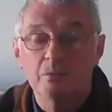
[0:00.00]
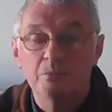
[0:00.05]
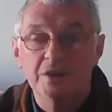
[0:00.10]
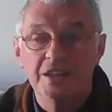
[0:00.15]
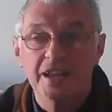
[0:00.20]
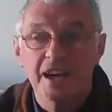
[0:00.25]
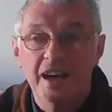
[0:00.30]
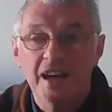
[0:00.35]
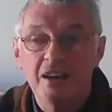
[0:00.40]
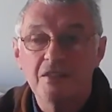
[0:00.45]

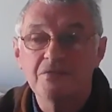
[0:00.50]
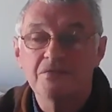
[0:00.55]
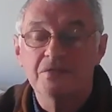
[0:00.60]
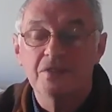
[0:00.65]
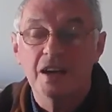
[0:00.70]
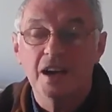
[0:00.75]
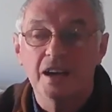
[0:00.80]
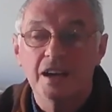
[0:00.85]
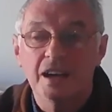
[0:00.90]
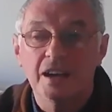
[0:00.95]
We have
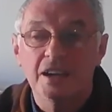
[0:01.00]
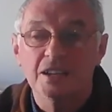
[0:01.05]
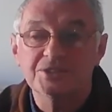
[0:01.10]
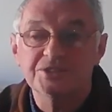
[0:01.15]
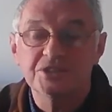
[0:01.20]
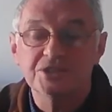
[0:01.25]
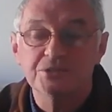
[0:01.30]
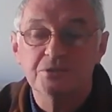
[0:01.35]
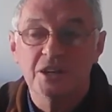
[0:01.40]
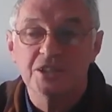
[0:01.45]
a
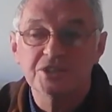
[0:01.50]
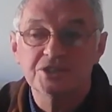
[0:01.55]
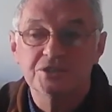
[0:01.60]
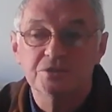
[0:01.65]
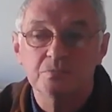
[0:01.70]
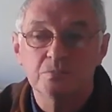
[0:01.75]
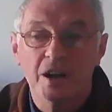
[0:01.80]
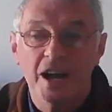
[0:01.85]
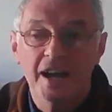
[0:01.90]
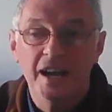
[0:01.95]

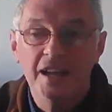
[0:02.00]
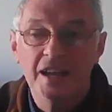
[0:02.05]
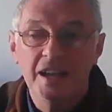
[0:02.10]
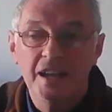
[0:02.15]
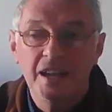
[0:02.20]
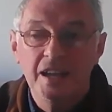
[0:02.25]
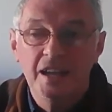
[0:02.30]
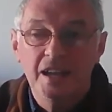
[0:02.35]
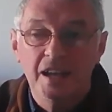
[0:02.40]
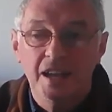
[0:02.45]
situation where,
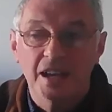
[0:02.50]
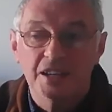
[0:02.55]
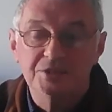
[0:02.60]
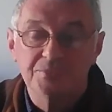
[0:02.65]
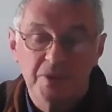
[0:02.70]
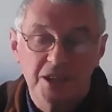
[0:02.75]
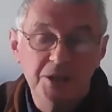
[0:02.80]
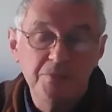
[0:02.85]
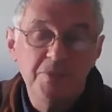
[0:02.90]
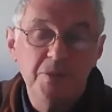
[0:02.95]

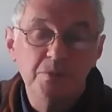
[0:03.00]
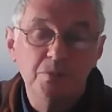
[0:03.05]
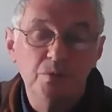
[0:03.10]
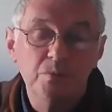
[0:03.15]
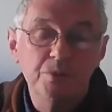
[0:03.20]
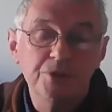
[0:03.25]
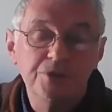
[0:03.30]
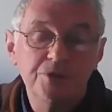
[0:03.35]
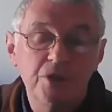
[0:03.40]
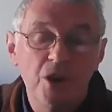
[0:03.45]
as many
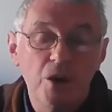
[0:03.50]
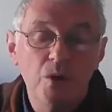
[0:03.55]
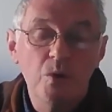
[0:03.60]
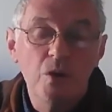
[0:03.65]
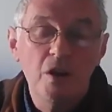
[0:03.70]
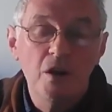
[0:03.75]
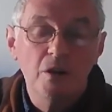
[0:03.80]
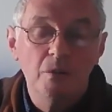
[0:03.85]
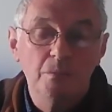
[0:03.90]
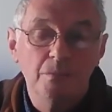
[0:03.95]
people would
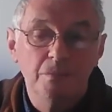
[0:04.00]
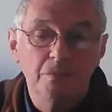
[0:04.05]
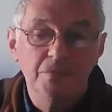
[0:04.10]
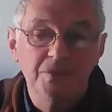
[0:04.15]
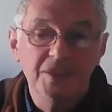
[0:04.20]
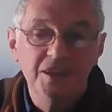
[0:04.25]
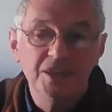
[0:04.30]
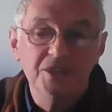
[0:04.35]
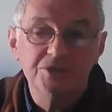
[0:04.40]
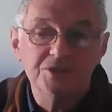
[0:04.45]
know,
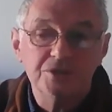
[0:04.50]
the